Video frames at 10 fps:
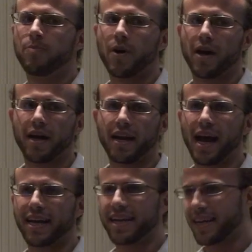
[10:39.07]
But
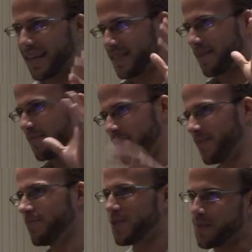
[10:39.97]
I didn't get to
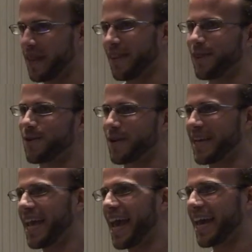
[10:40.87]
spend the
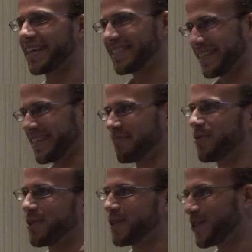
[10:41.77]
30K to
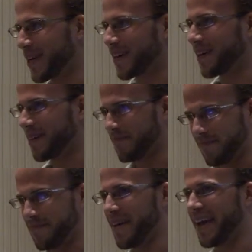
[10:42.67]
pull the trigger and
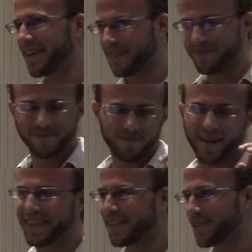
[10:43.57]
make
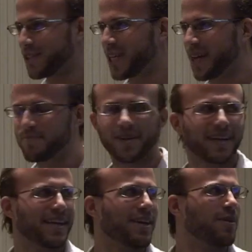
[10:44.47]
my little chip.
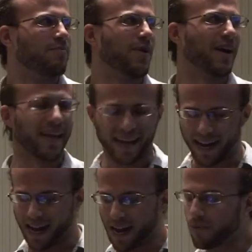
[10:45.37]
But uh,
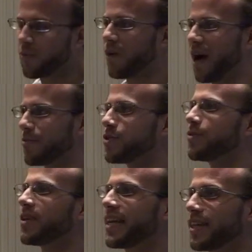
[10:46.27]
I, I was
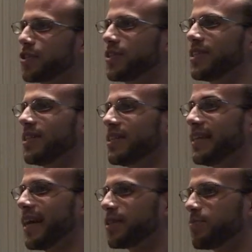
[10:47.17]
really interested in
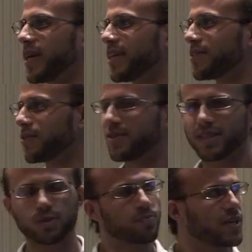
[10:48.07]
DSP. So
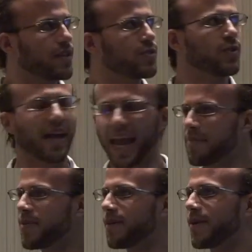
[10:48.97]
this gives you an
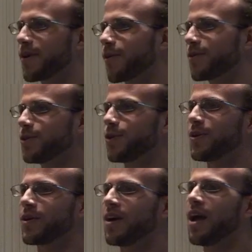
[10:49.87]
8-bit
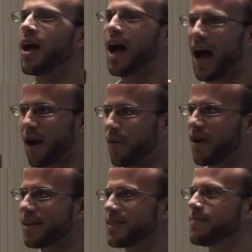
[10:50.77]
microcontroller. I
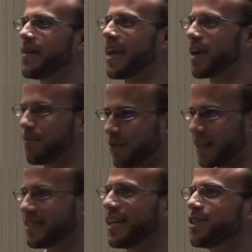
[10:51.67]
wanted to make a
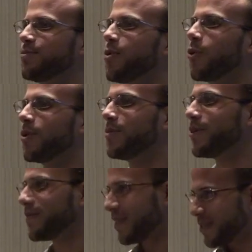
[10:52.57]
PlayStation
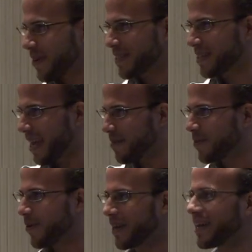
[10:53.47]
Portable. If this makes a Game
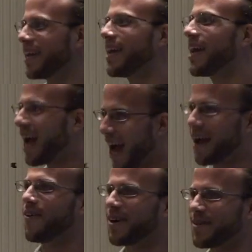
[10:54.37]
Boy,
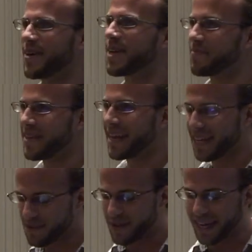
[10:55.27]
I wanted to make a
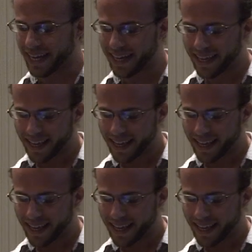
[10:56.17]
PSP.